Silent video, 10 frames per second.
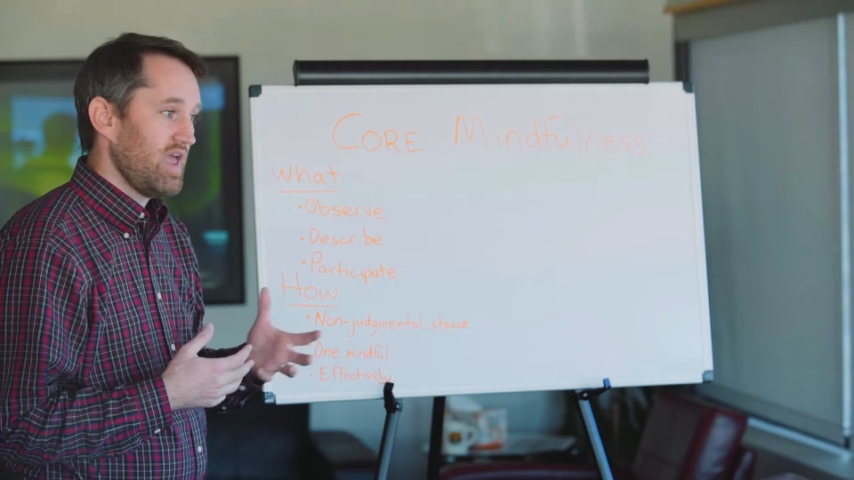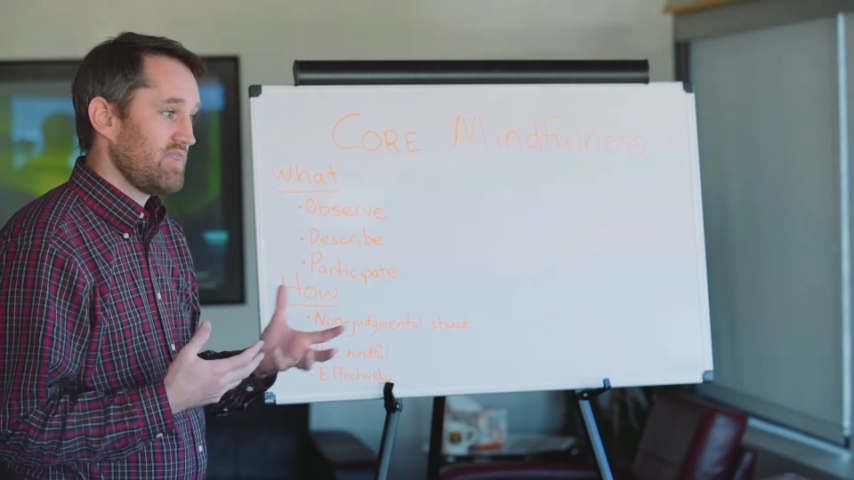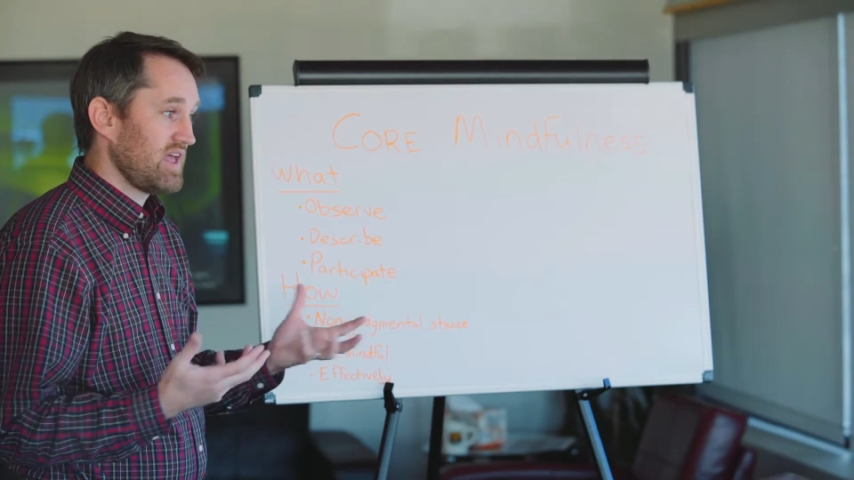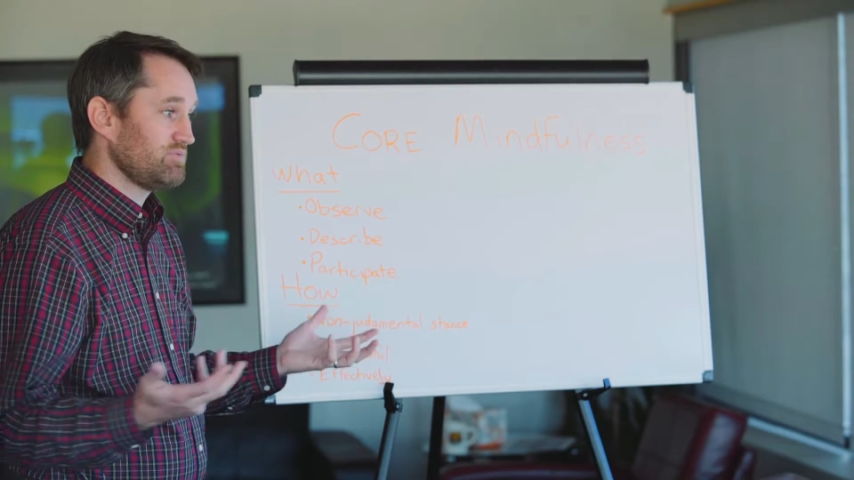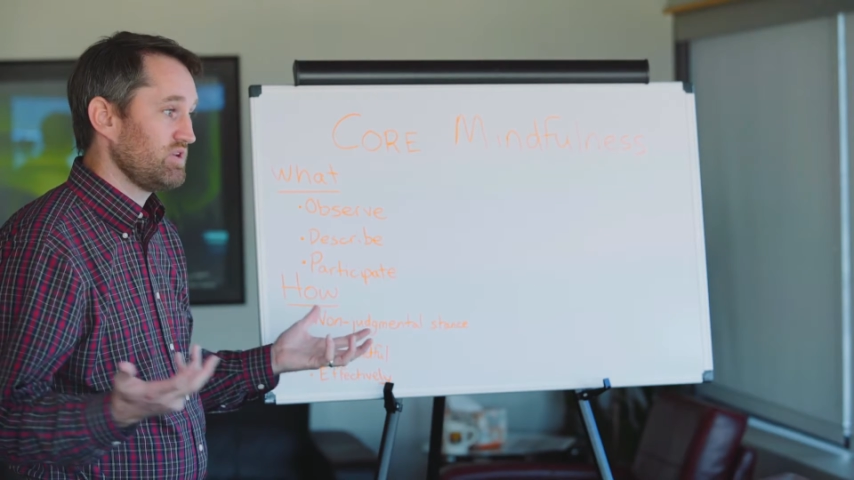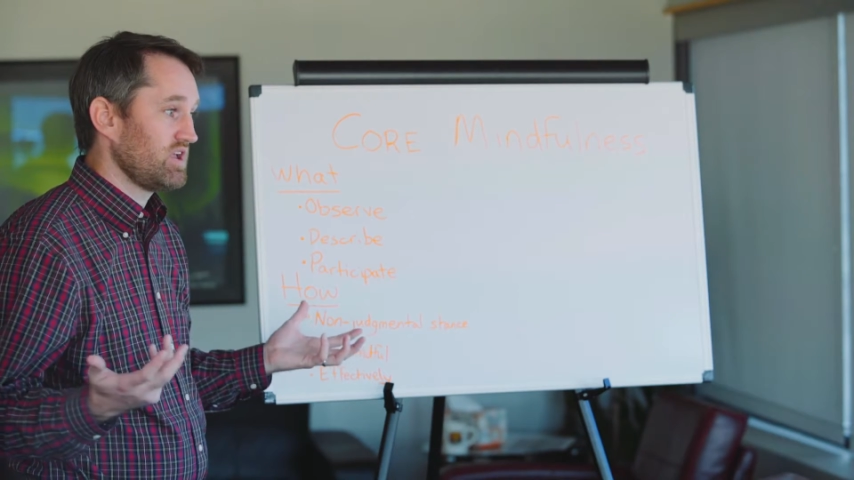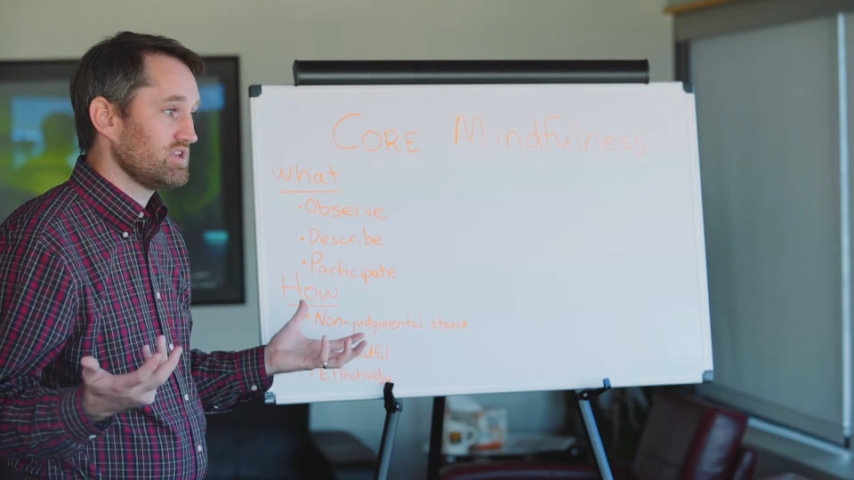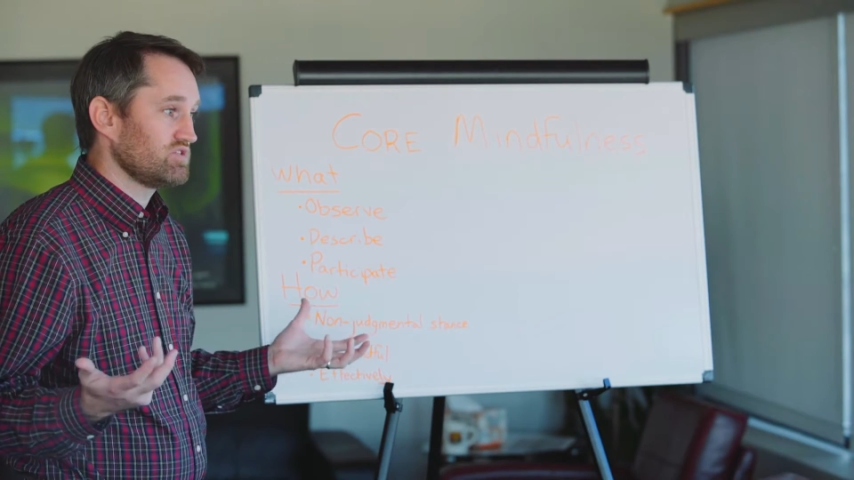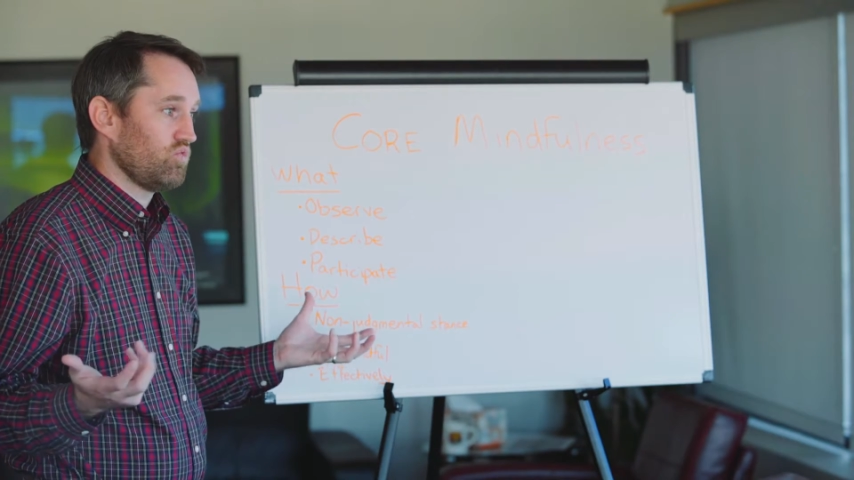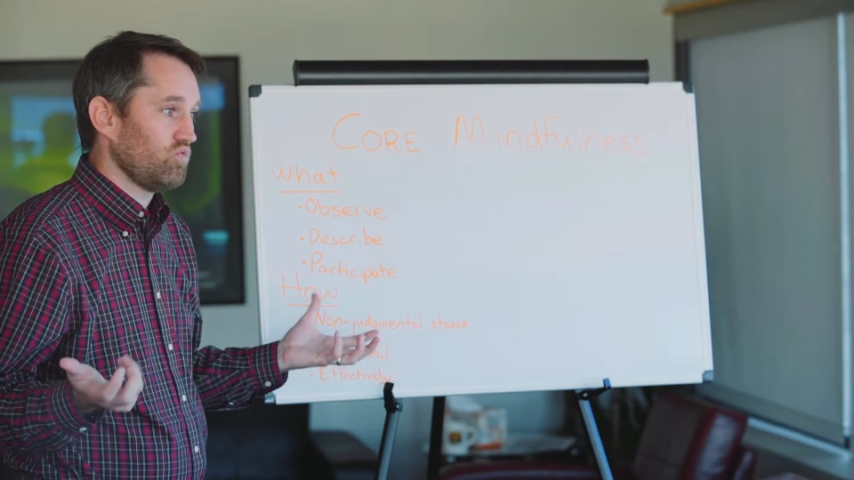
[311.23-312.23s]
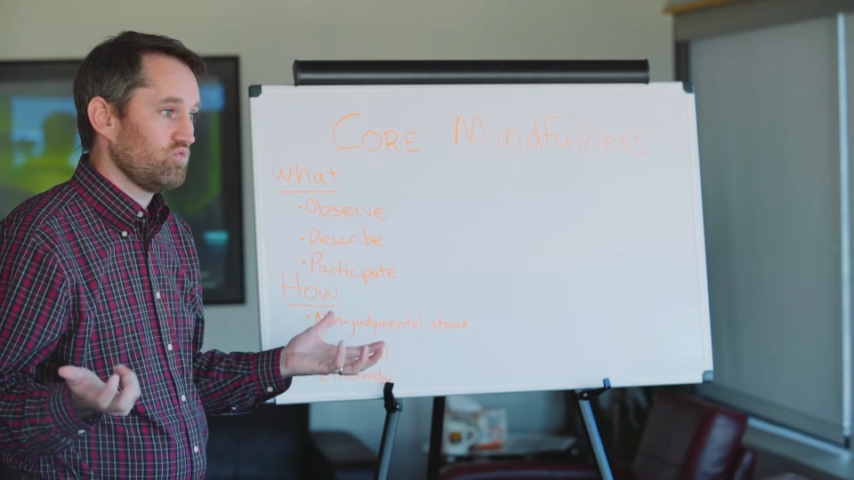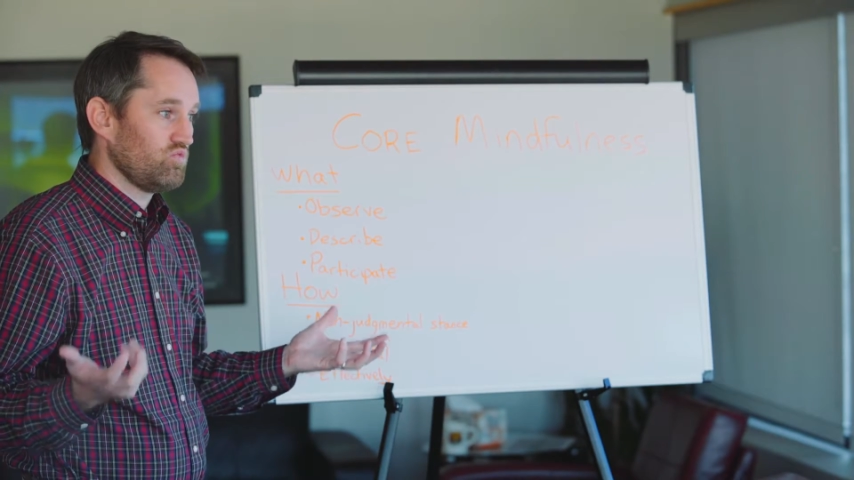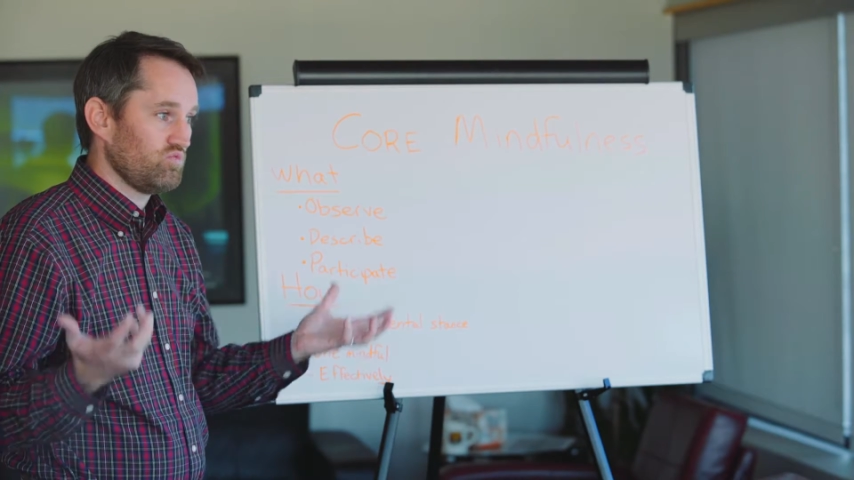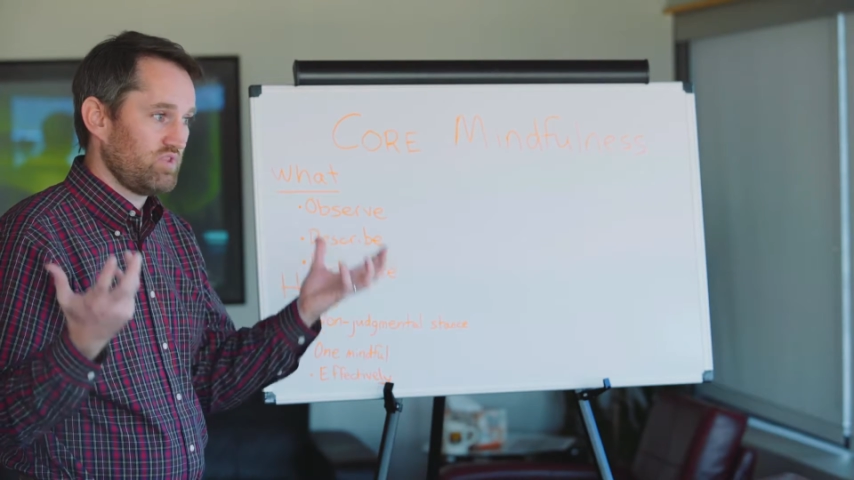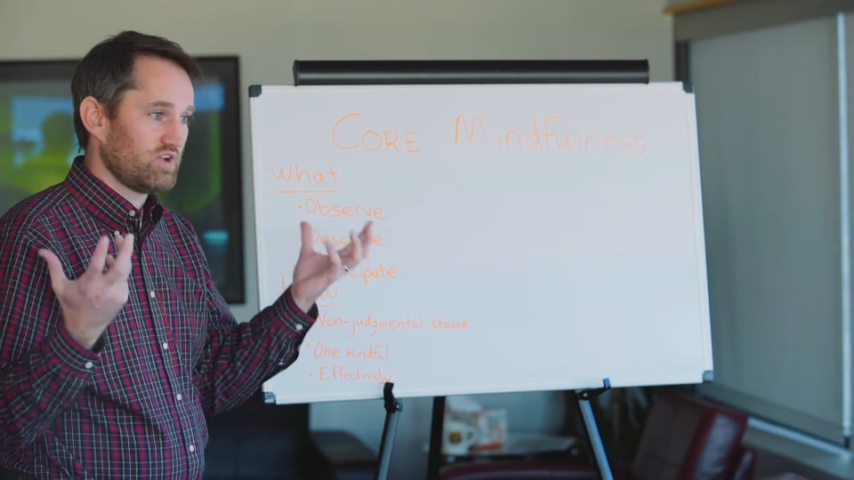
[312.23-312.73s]
And that's because
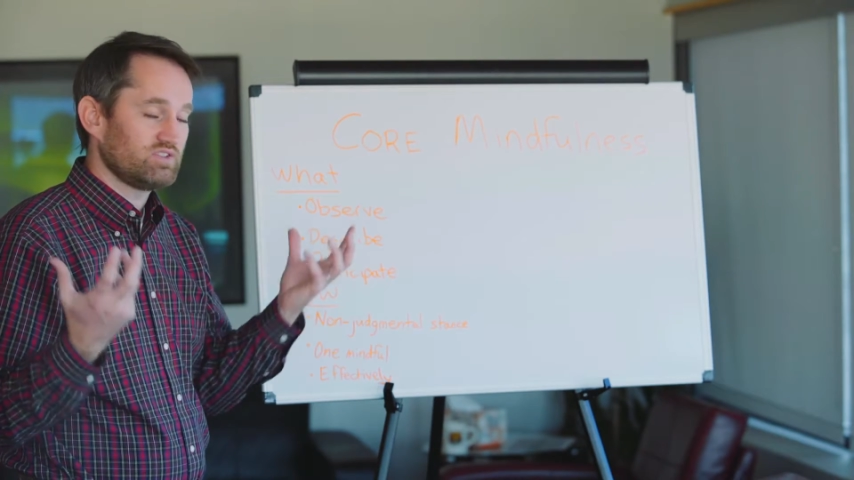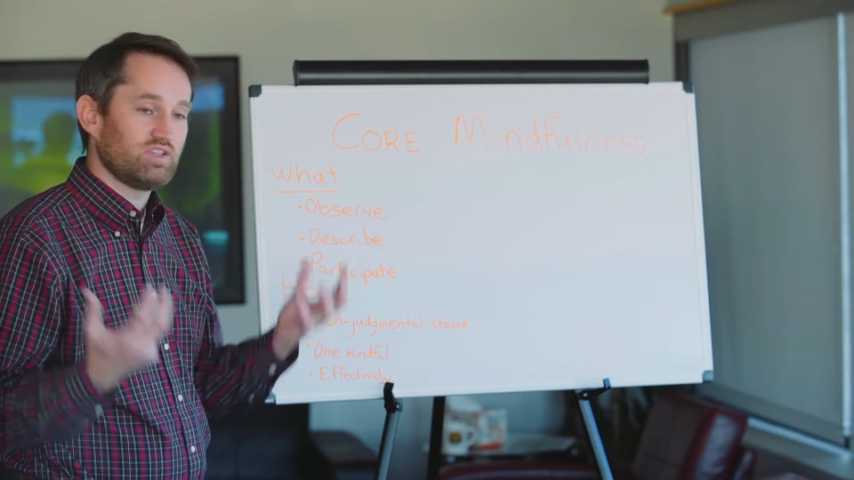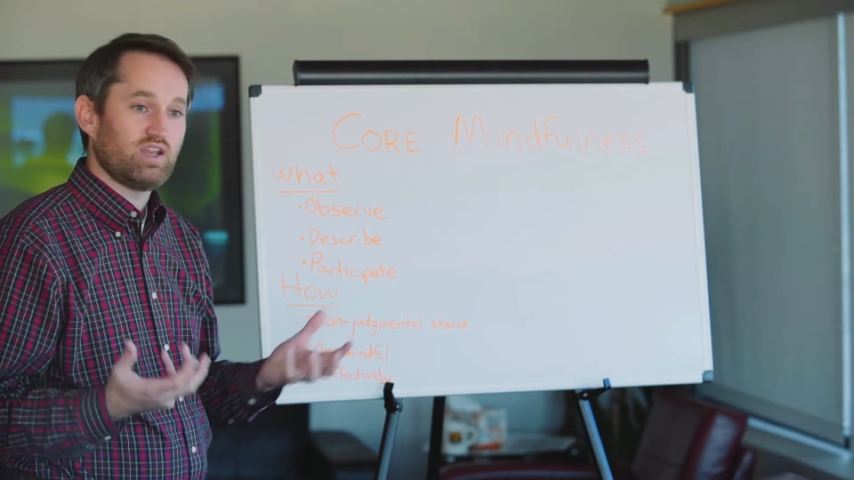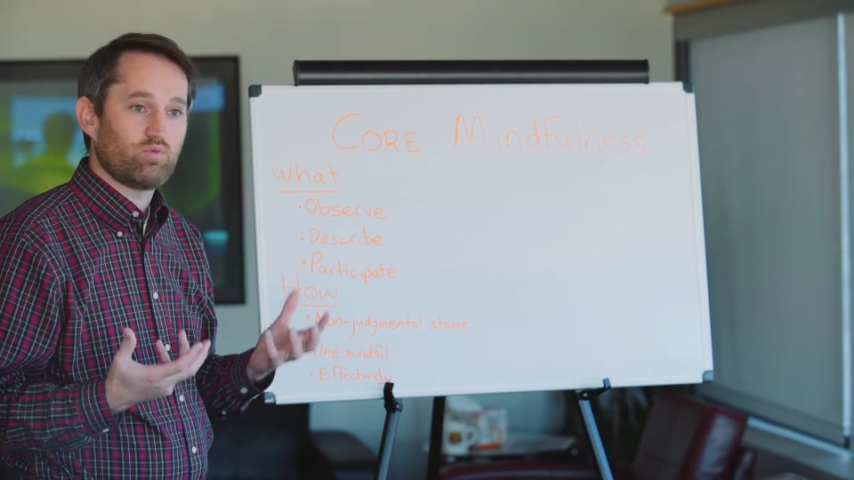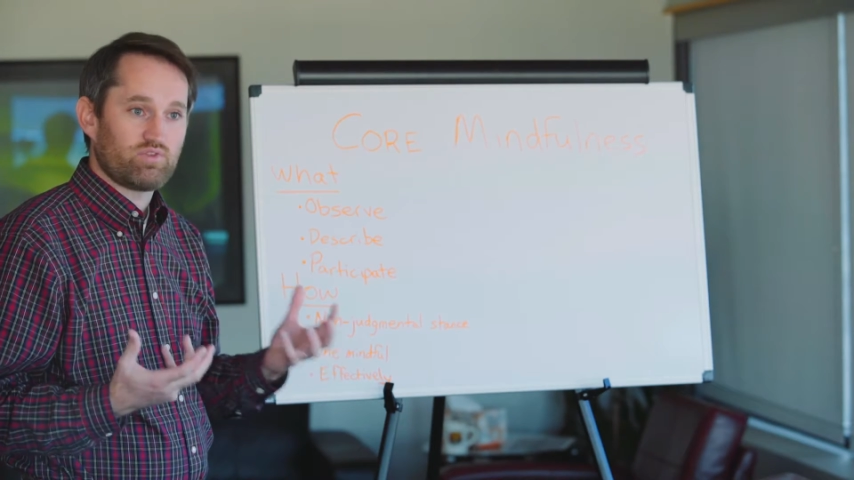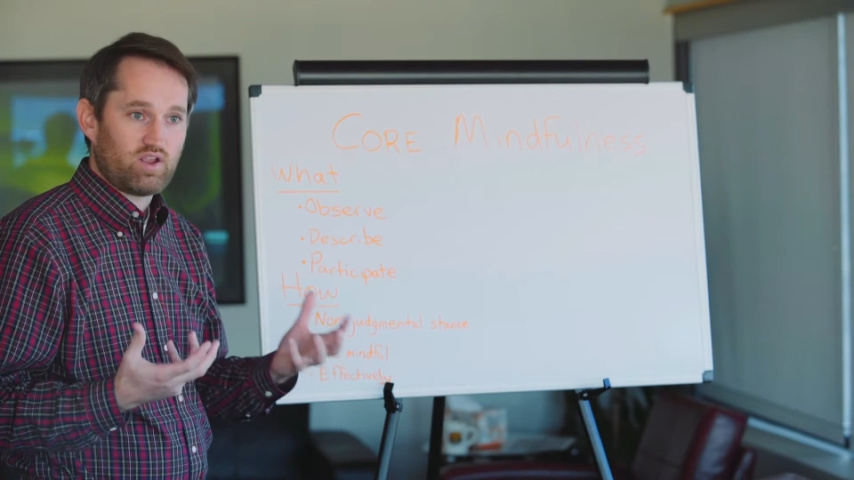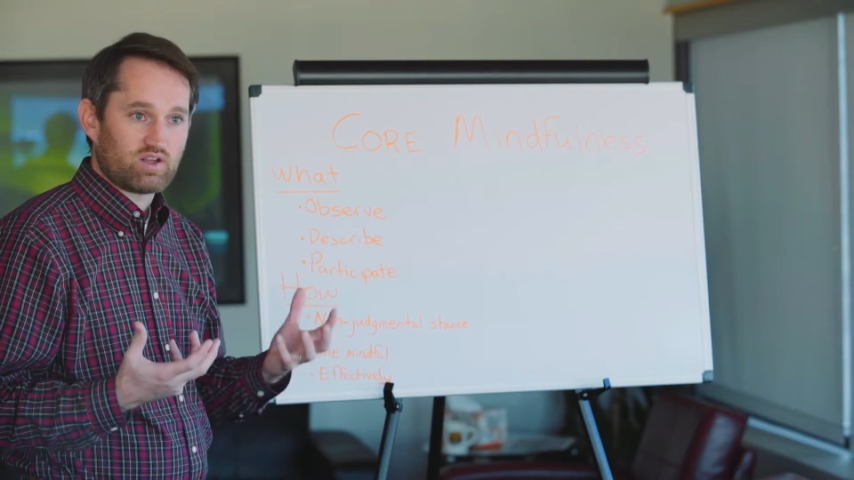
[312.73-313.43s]
they're sitting with